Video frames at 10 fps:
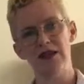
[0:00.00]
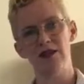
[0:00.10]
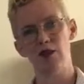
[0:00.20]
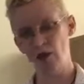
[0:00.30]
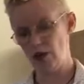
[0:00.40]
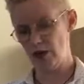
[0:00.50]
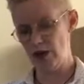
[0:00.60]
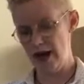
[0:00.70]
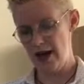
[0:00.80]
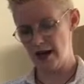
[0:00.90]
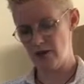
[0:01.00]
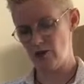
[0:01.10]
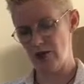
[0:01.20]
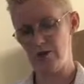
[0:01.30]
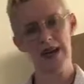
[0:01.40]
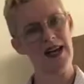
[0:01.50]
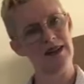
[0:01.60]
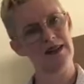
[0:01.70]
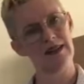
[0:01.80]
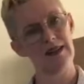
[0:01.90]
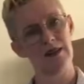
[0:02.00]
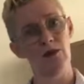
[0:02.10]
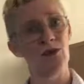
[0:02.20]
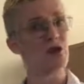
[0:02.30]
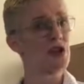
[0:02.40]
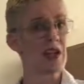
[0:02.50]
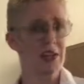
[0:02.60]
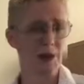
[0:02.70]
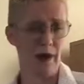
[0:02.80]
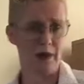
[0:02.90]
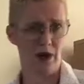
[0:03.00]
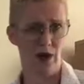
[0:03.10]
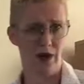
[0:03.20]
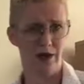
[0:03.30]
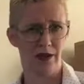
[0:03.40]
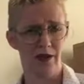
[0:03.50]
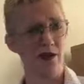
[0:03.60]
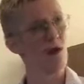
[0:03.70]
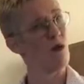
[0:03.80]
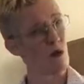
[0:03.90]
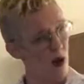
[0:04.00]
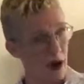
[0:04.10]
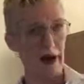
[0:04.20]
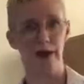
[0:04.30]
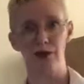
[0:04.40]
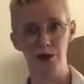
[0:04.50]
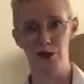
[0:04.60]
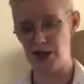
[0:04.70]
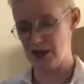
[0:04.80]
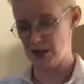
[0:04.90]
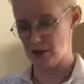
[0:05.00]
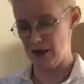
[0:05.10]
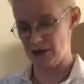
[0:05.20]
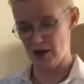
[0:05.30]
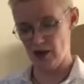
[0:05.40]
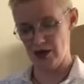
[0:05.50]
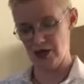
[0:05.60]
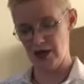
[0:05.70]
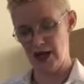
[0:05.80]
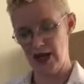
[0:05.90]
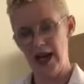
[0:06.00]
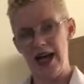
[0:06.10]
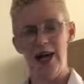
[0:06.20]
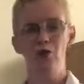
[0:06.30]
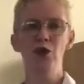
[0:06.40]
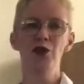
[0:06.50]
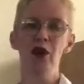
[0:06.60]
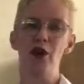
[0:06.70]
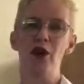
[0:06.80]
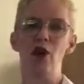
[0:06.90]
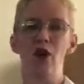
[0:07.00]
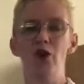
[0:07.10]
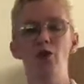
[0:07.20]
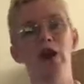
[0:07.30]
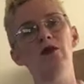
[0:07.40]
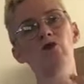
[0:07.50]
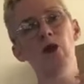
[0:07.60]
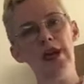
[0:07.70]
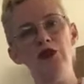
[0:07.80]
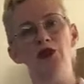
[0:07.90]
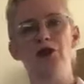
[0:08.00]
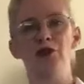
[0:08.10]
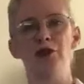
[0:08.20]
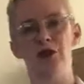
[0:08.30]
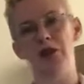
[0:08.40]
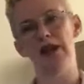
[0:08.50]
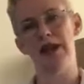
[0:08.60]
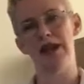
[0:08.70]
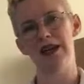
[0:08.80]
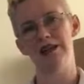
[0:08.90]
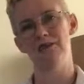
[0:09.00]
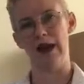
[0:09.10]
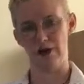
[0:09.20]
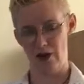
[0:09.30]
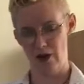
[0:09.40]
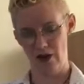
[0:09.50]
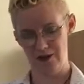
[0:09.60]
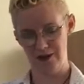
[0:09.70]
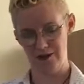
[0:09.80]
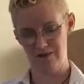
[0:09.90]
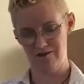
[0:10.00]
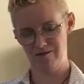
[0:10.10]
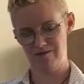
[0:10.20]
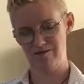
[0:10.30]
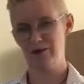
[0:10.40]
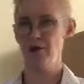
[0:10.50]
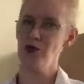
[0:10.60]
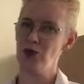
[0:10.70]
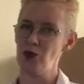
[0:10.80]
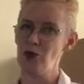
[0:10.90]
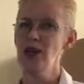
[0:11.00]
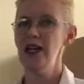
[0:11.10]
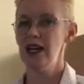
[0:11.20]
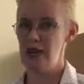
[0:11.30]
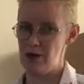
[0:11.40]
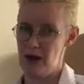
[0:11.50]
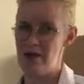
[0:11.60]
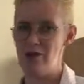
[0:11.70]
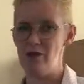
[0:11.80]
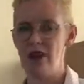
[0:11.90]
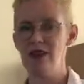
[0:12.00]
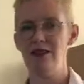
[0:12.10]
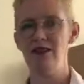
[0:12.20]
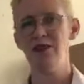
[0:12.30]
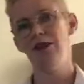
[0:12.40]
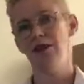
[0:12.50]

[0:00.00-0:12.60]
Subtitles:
is all about, what it means. Was Jesus baptized? Why was Jesus baptized? And what's going on when we choose to be baptized? First of all, if you haven't read it,